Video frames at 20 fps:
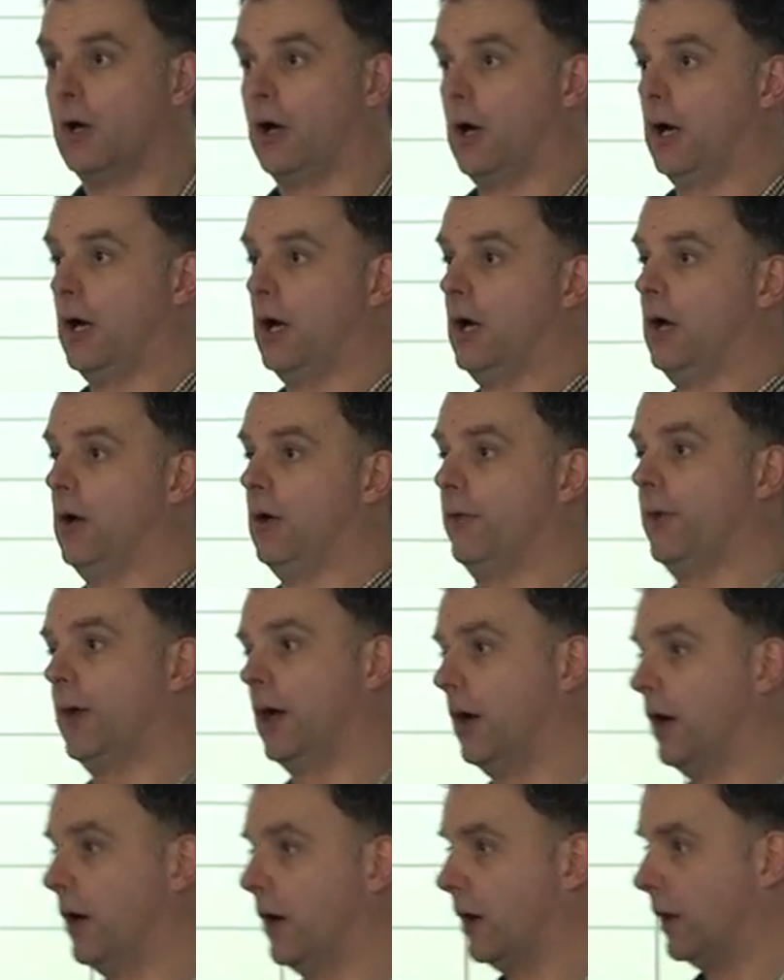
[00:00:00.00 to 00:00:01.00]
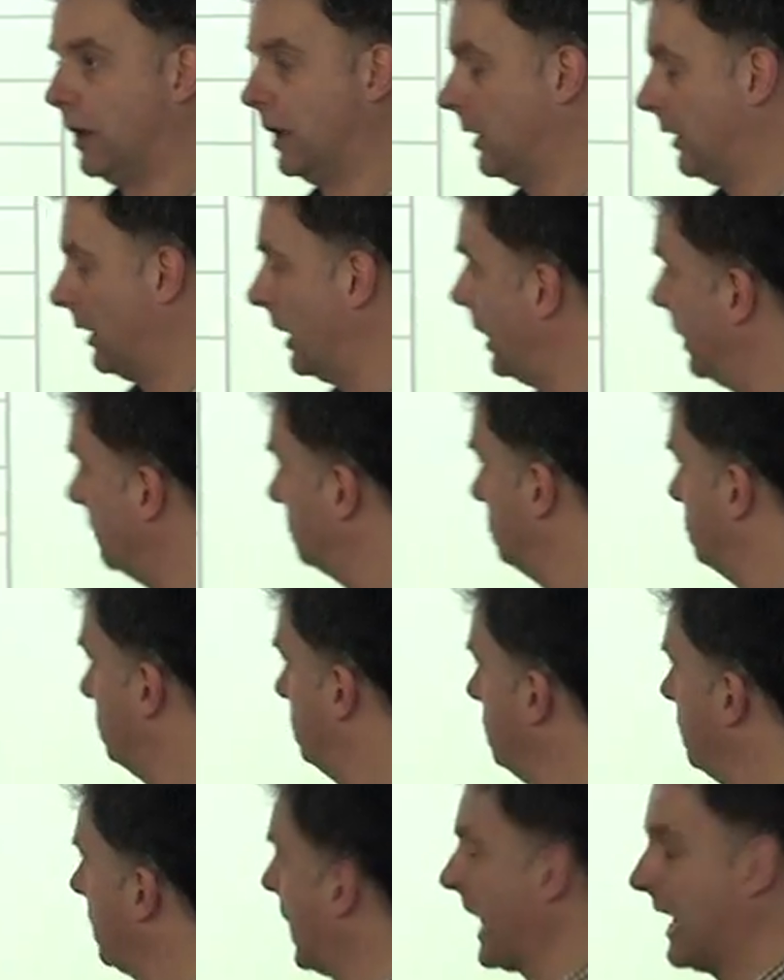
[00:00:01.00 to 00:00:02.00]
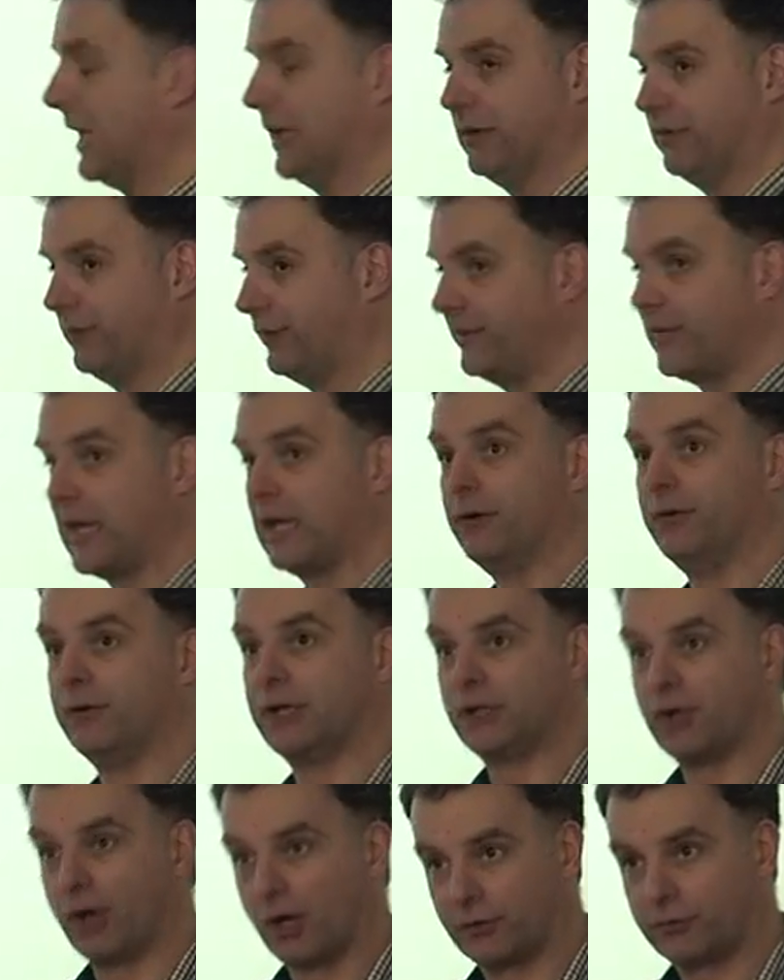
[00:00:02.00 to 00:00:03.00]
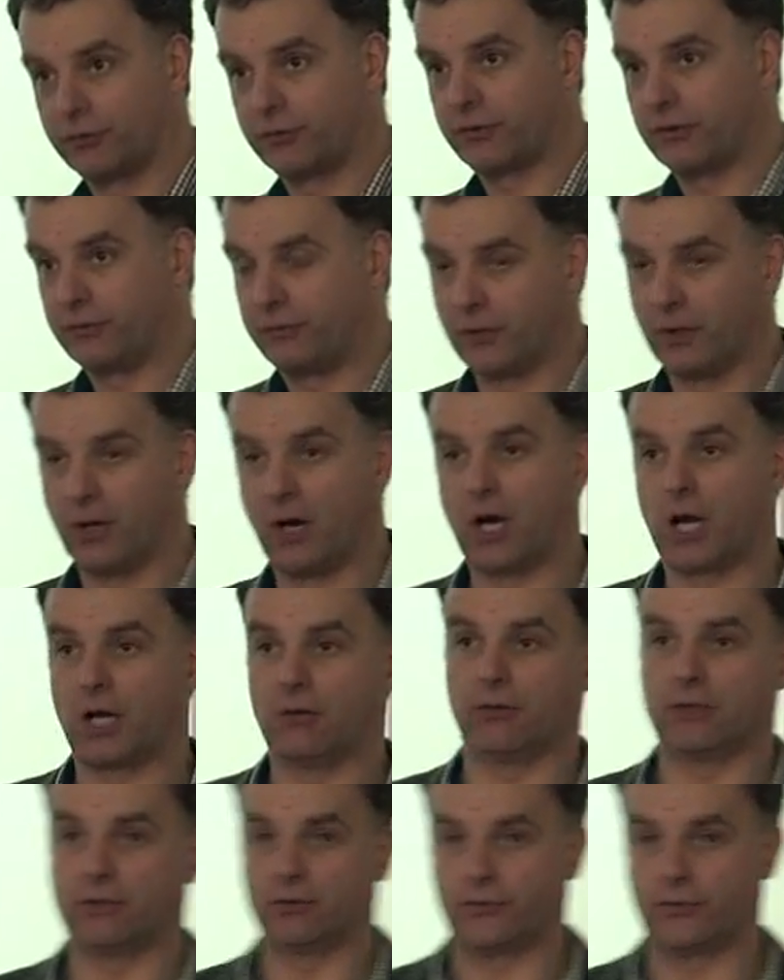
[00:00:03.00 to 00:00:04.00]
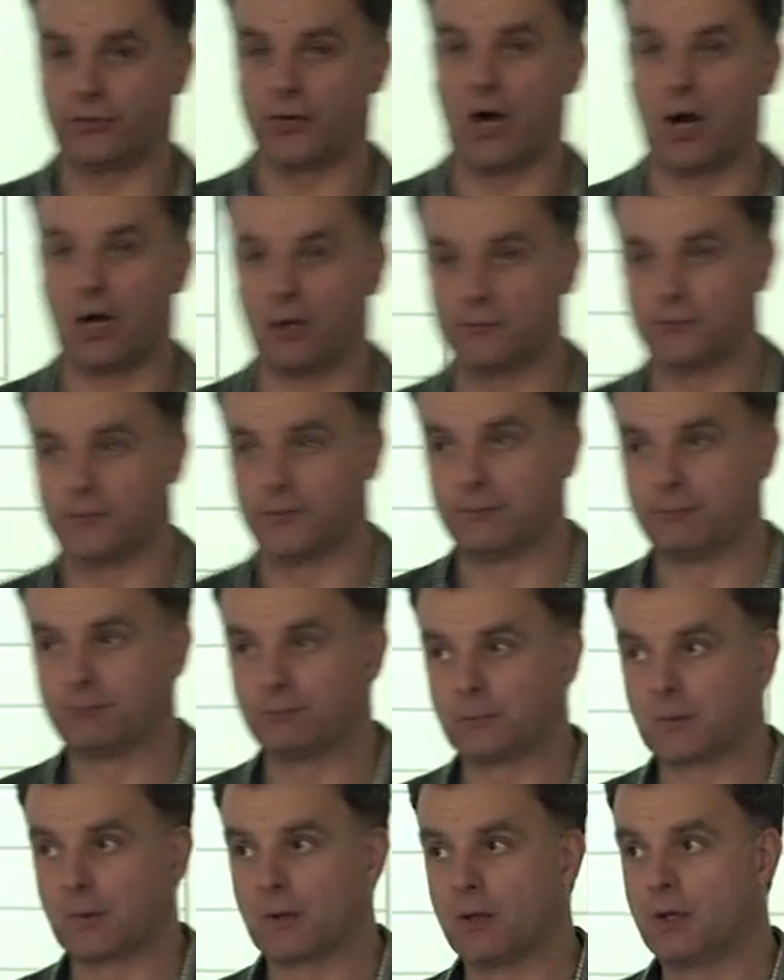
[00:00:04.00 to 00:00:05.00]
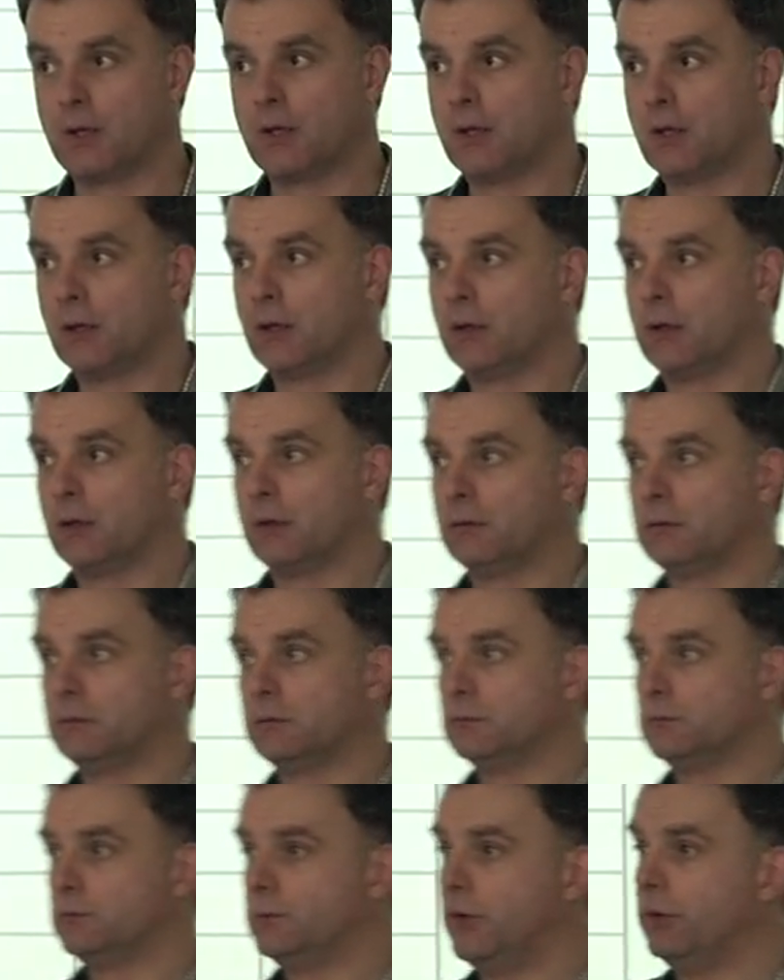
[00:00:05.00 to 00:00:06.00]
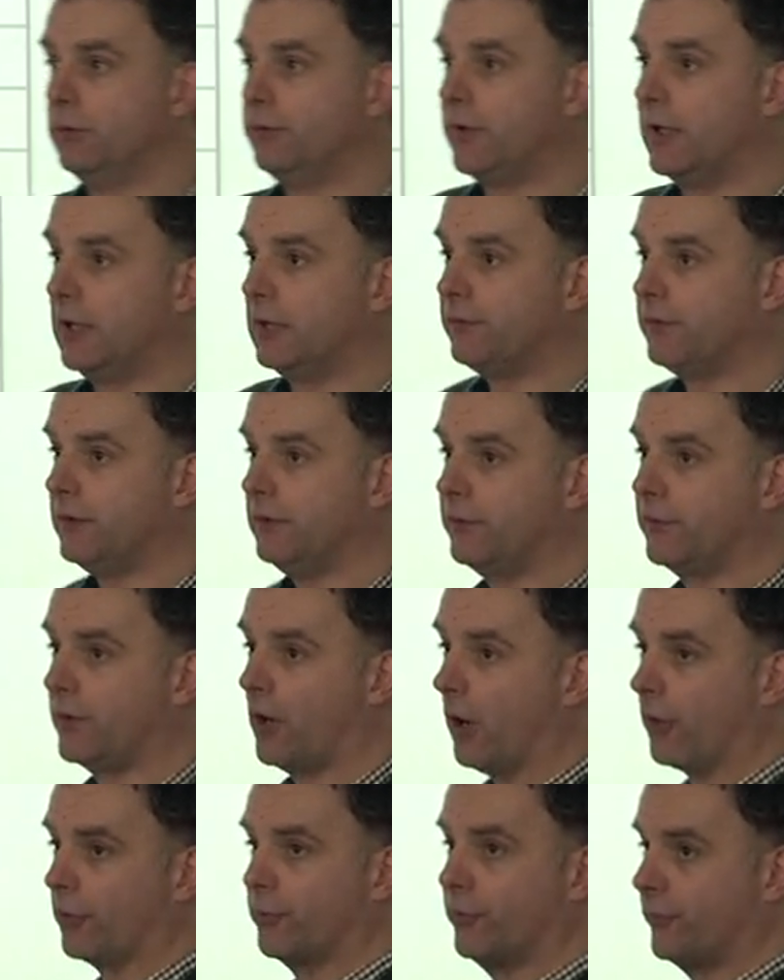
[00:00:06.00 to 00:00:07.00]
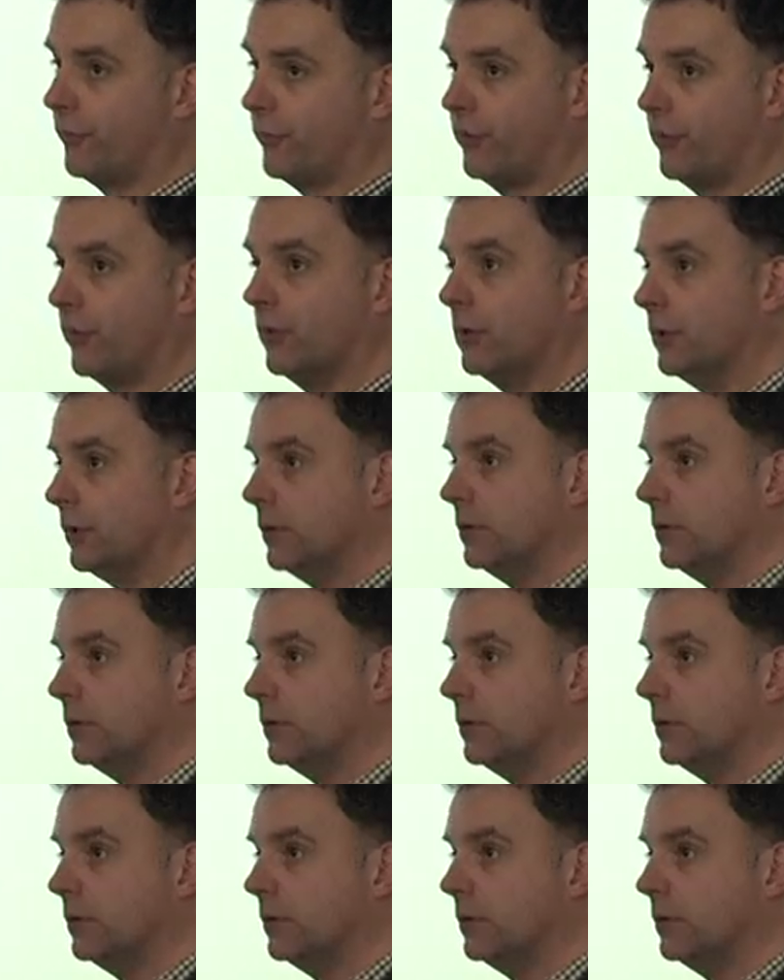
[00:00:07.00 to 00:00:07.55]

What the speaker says: They are salary costs if you're hiring staff, utilities costs,